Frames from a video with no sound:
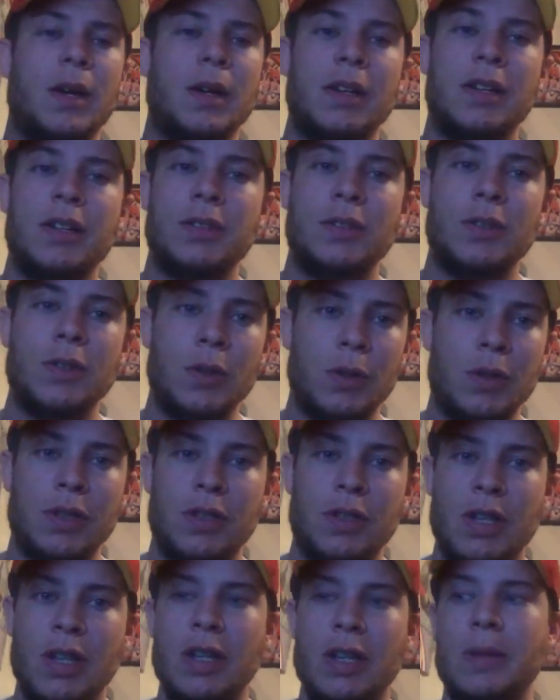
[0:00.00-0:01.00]
He's new to the
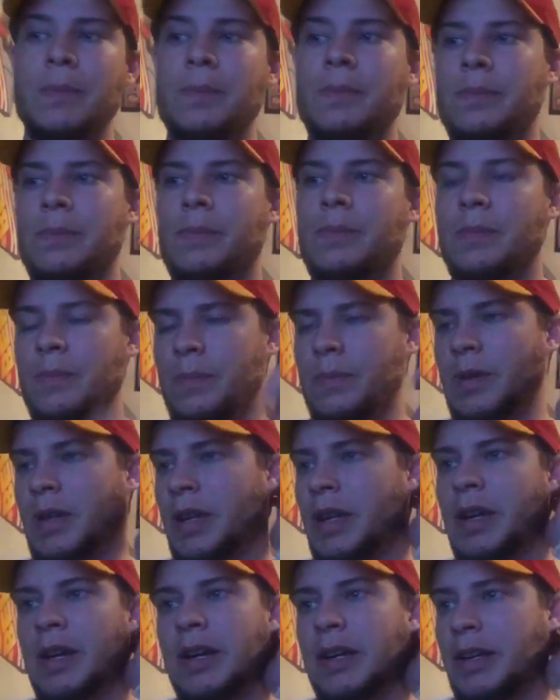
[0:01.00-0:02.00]
team.
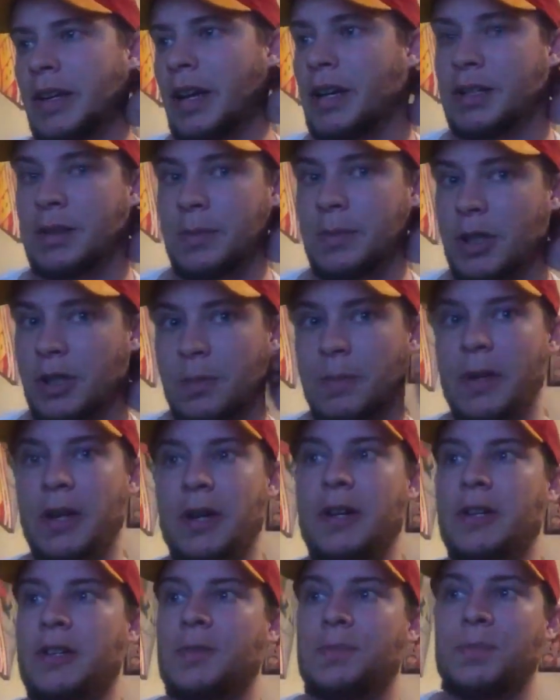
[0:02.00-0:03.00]
Got some
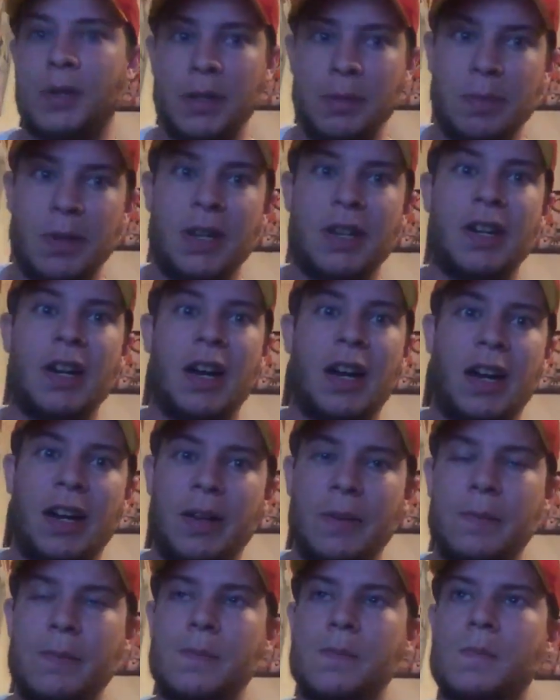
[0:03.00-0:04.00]
experience, pretty big guy.